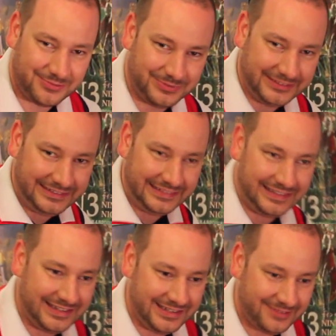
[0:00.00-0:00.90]

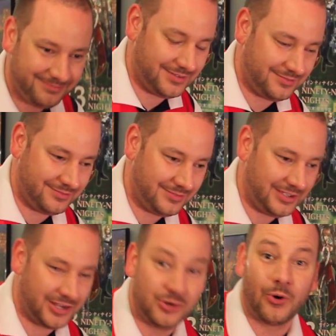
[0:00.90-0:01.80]
completely
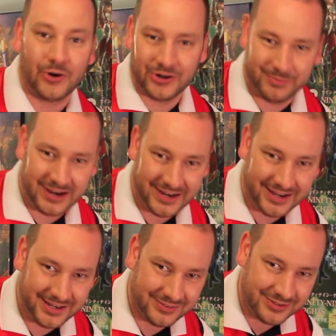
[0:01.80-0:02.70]
ignored
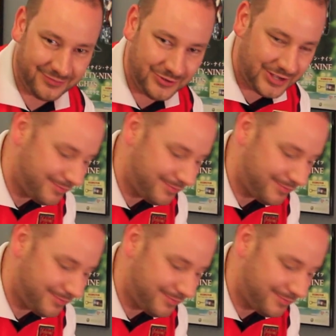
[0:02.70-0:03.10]
by the video game